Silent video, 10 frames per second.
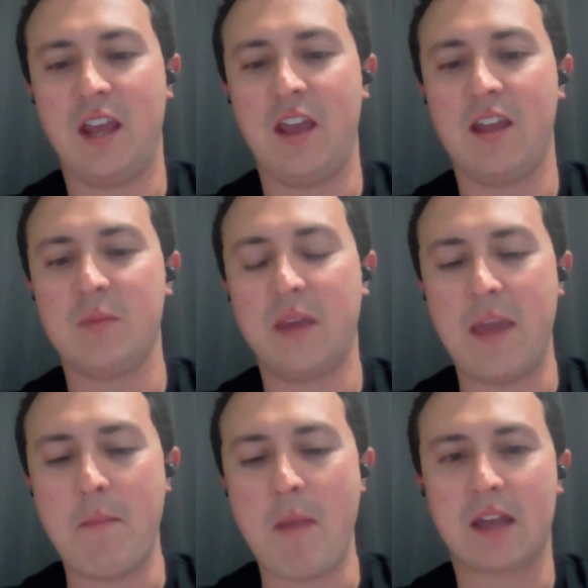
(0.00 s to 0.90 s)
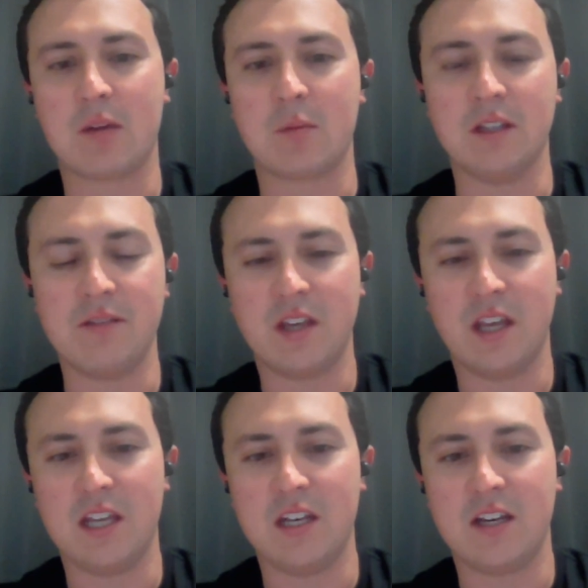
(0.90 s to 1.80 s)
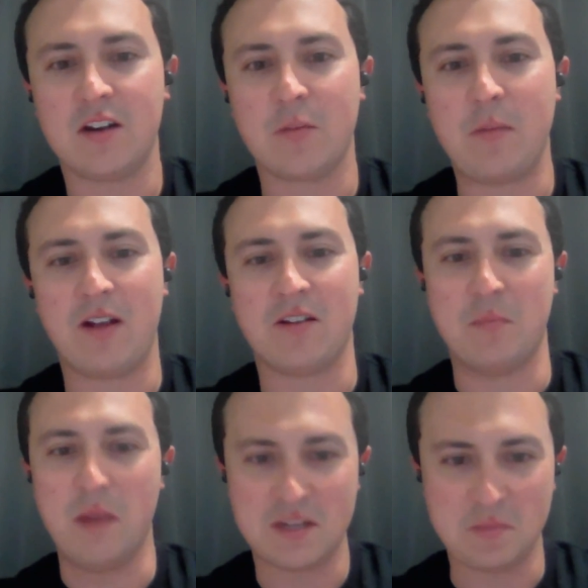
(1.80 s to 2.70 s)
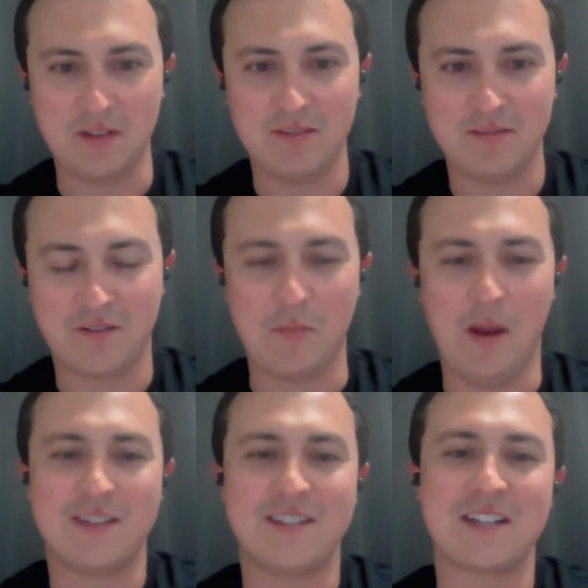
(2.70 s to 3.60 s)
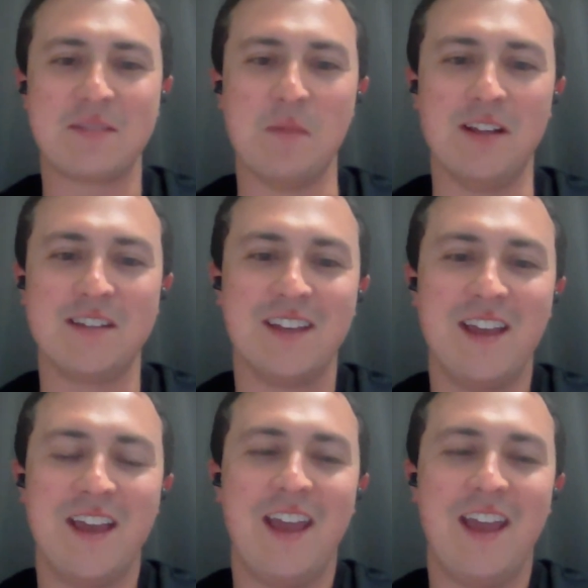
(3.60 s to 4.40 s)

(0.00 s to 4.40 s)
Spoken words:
and we came back and we're living in her parents' basement for about 6 months,